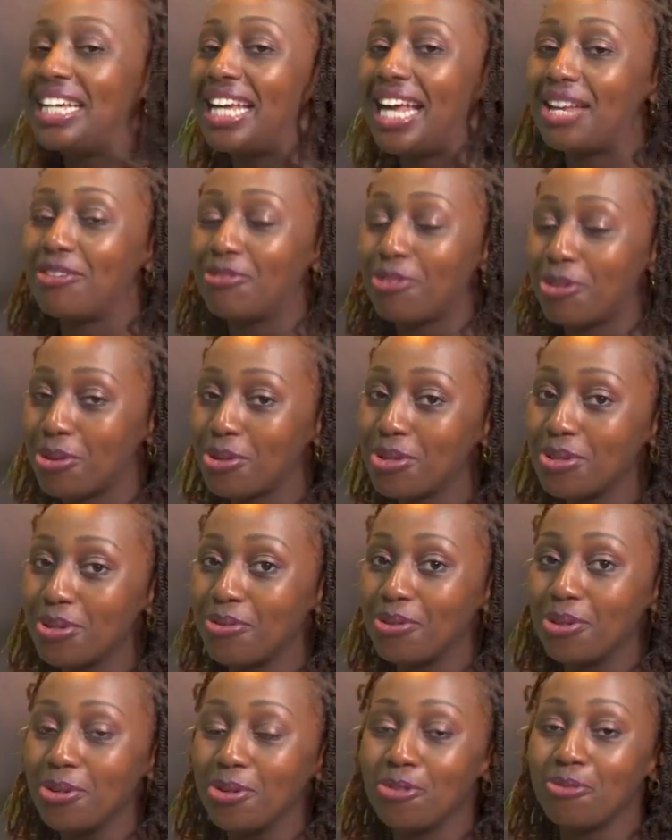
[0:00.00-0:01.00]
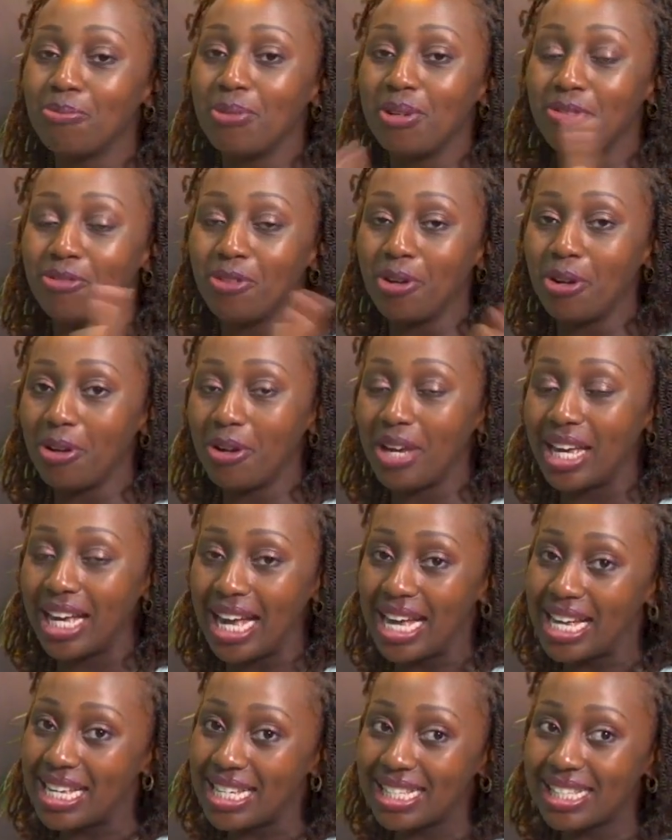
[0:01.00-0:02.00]
And for those of you who've been following
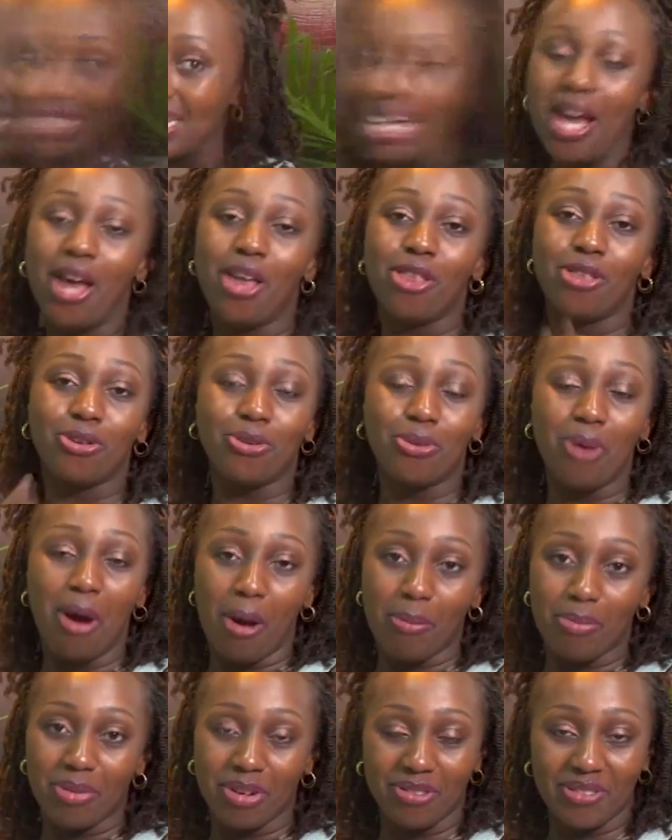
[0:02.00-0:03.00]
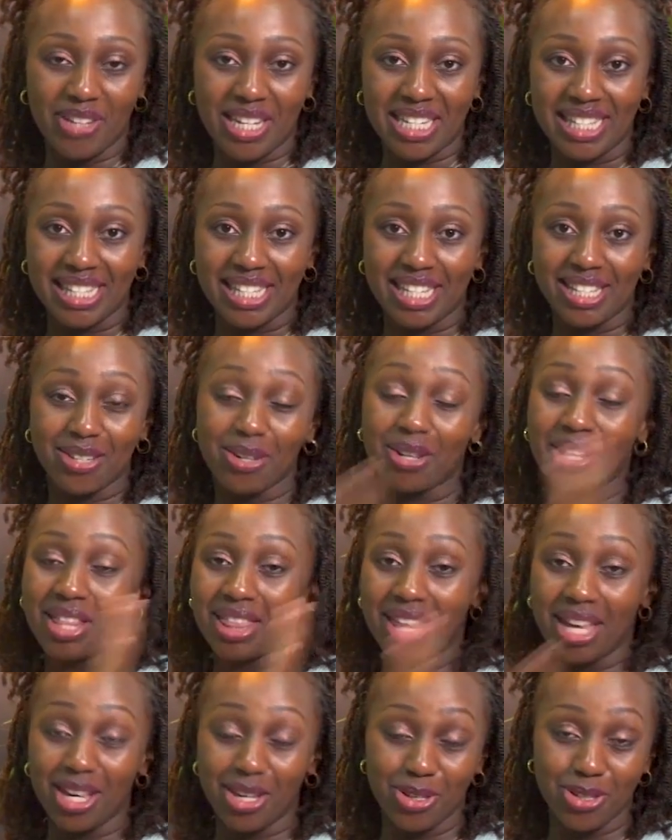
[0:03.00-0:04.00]
us through our previous season,
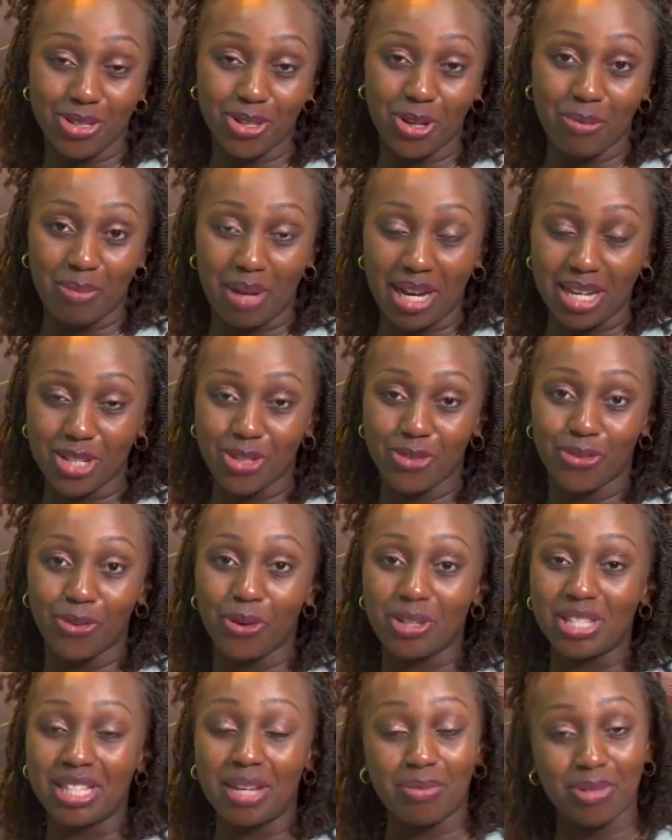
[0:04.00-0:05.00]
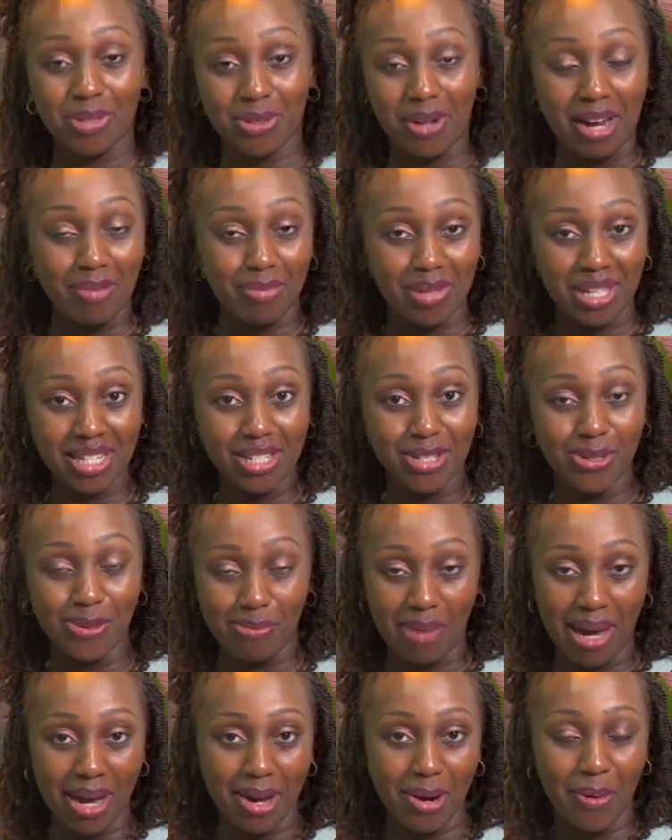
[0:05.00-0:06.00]
thank you so much for subscribing to
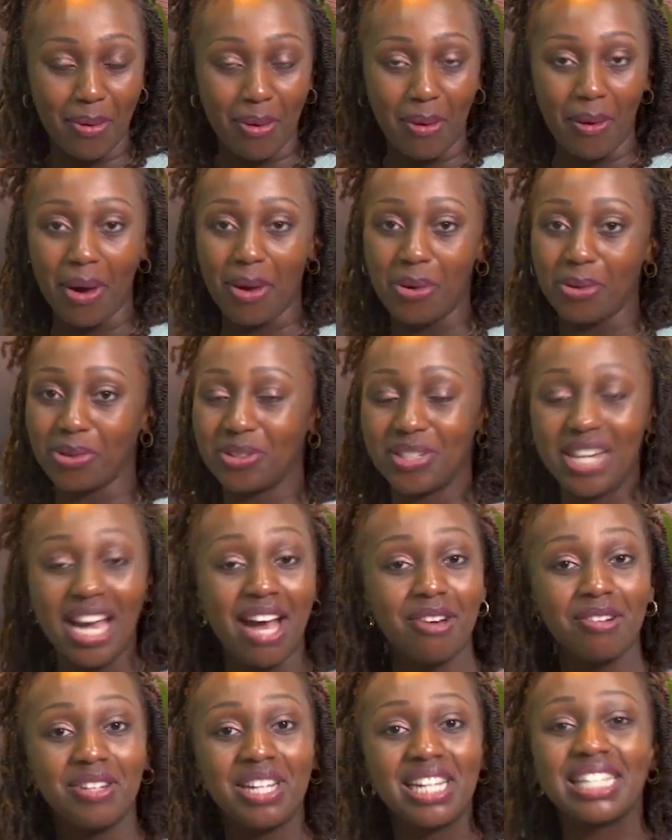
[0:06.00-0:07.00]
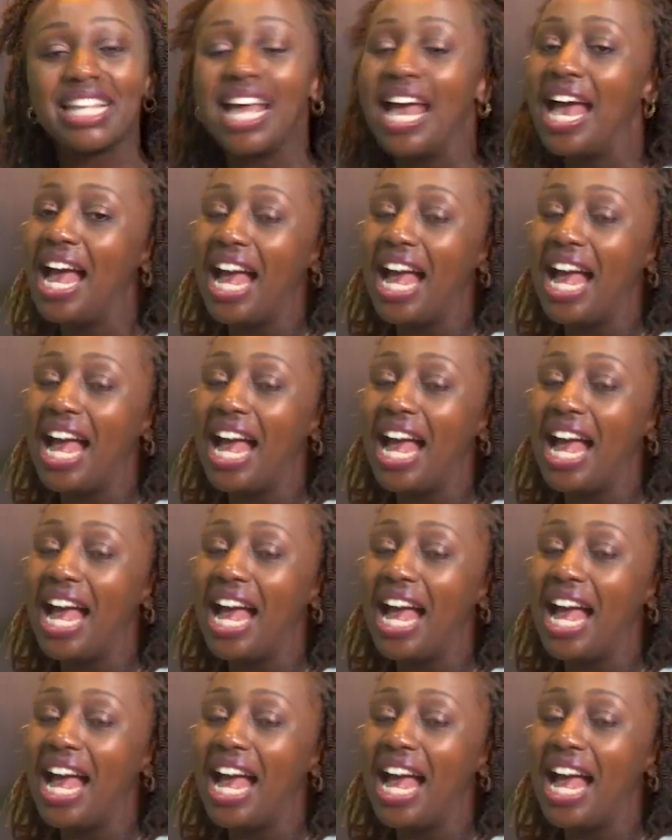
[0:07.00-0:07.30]
my Oral Health Diaries.